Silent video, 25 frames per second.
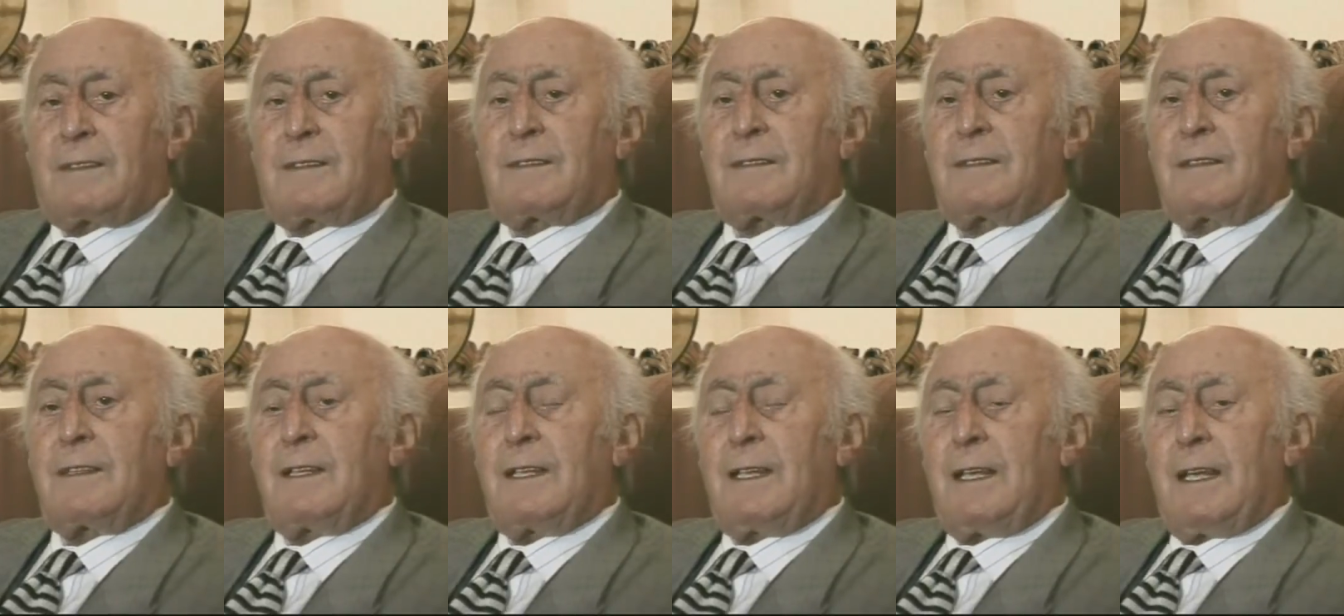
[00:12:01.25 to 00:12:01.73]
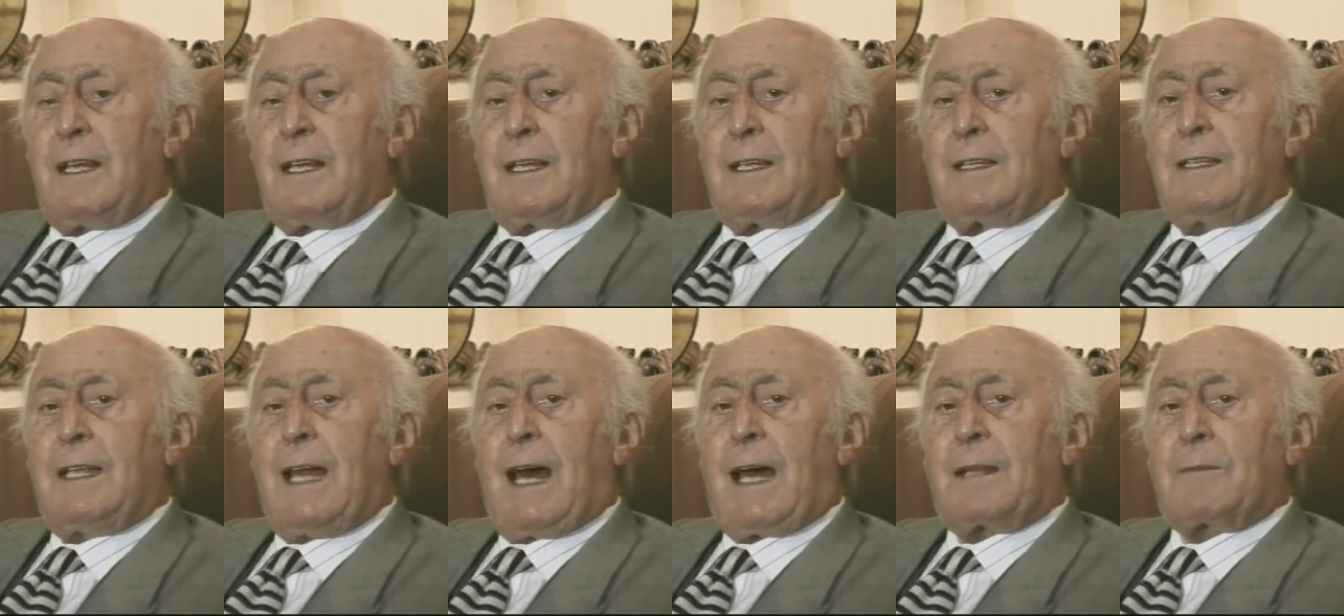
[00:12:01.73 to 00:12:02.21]
surveyed
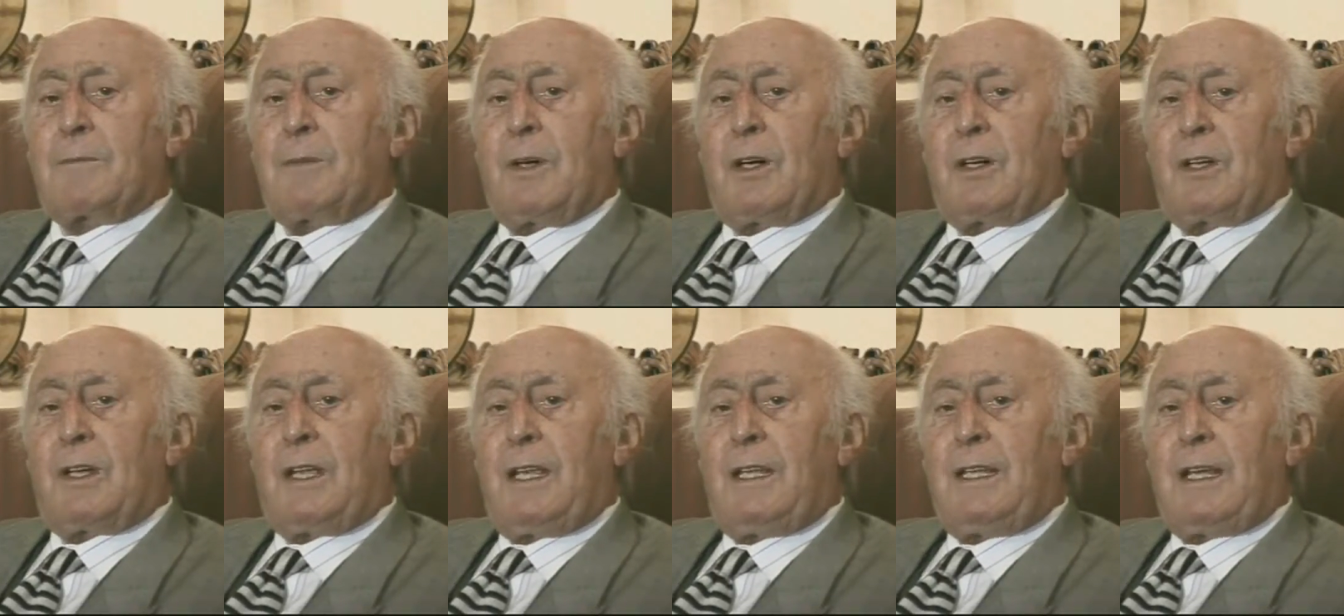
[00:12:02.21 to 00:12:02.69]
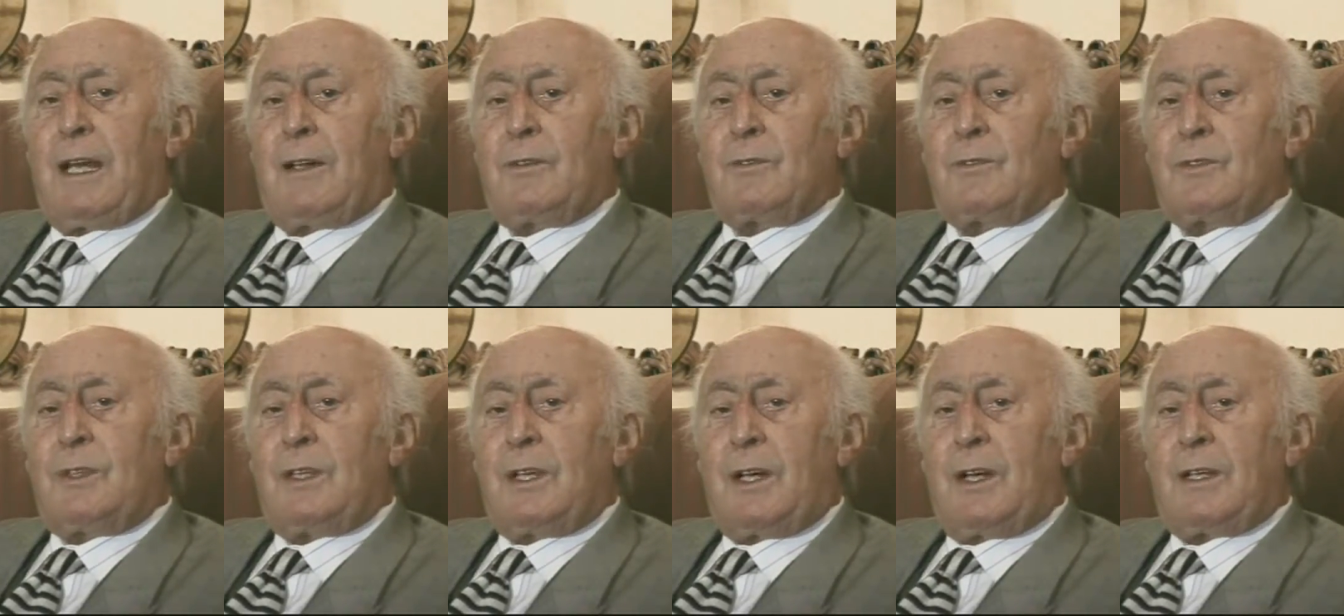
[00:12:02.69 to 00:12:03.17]
and collected
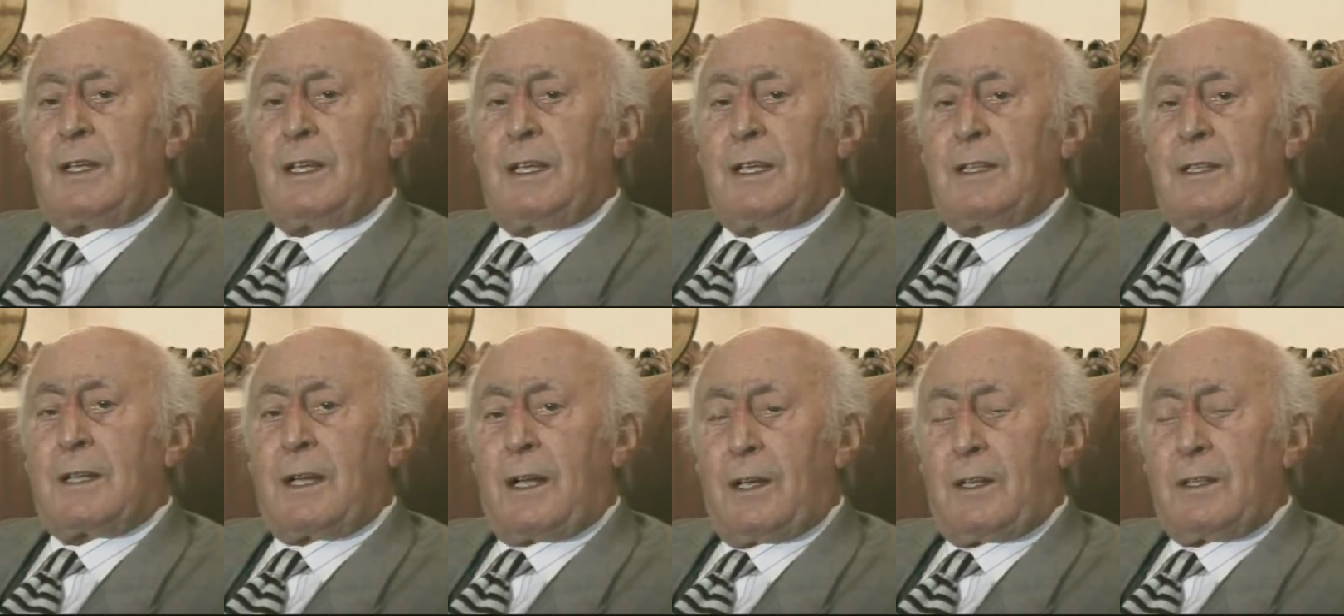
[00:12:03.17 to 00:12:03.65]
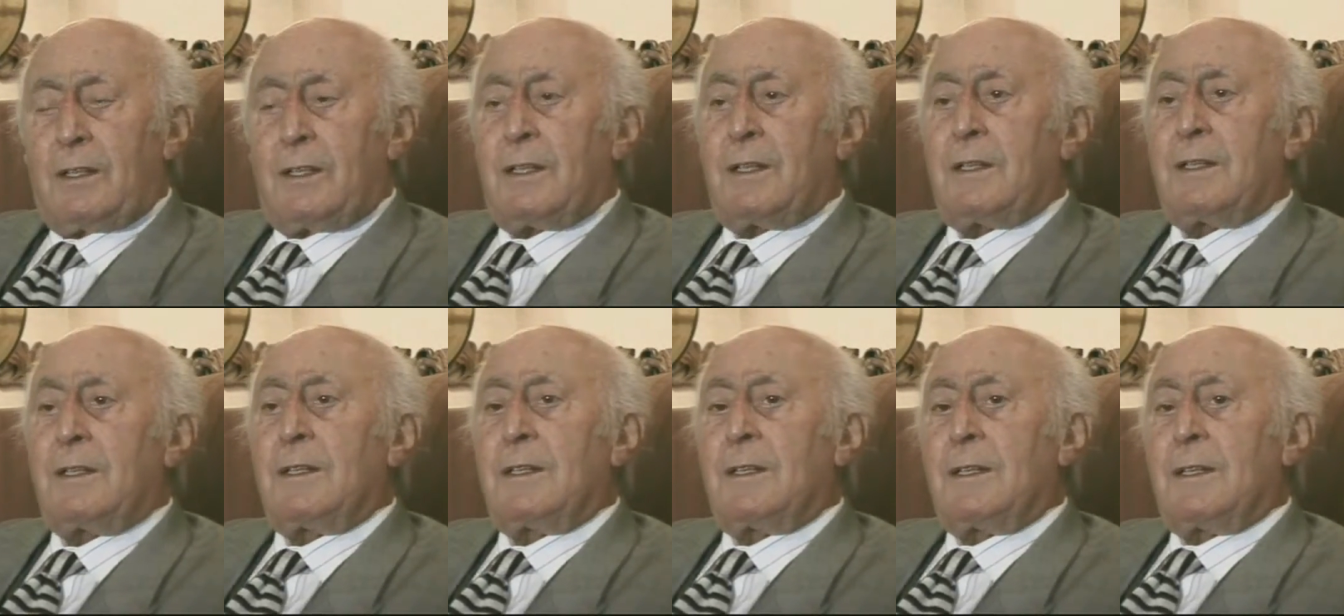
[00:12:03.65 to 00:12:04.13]
information from more than
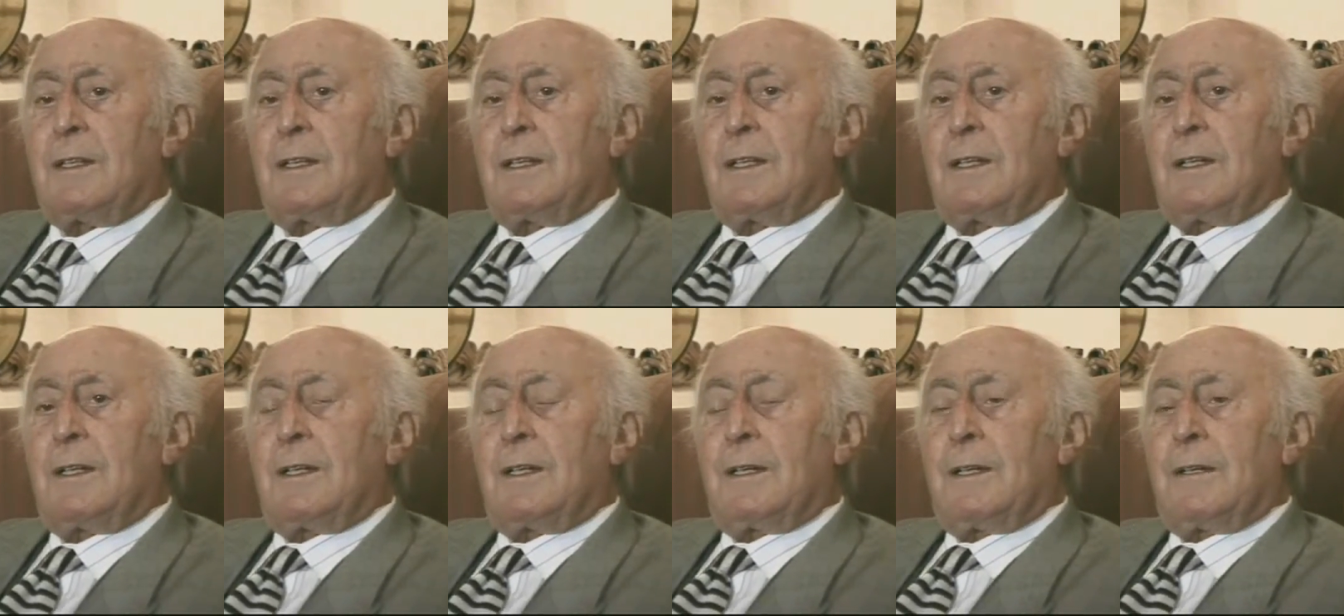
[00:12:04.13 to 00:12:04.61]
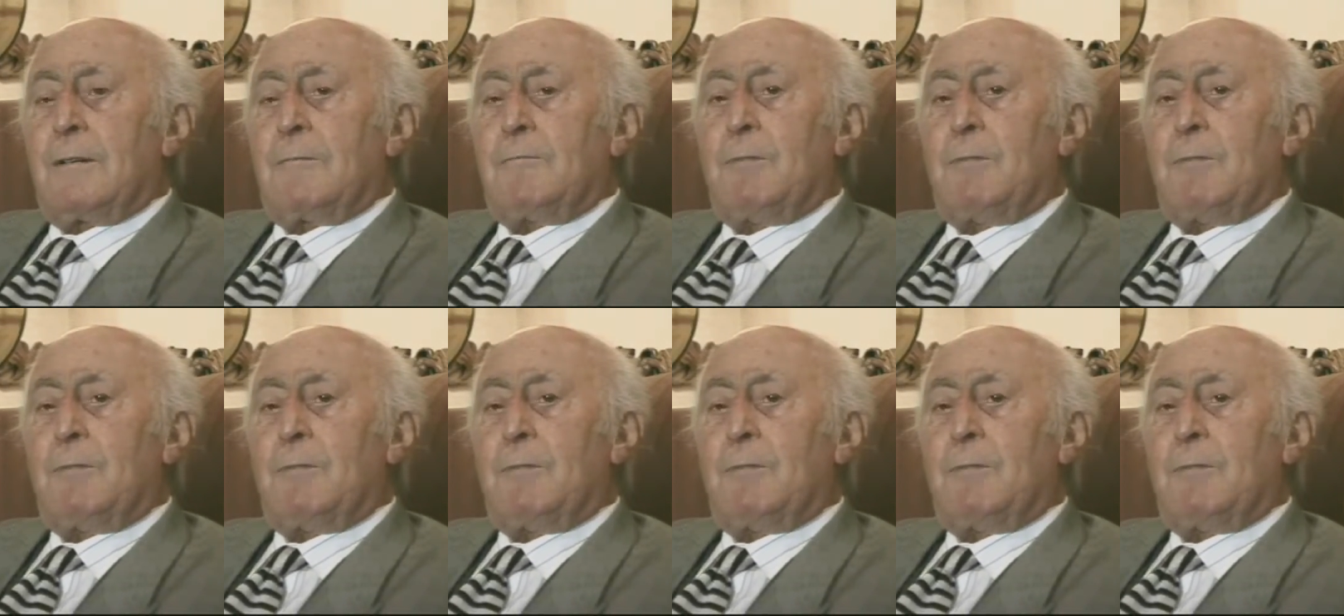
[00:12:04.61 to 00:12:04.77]
700 books,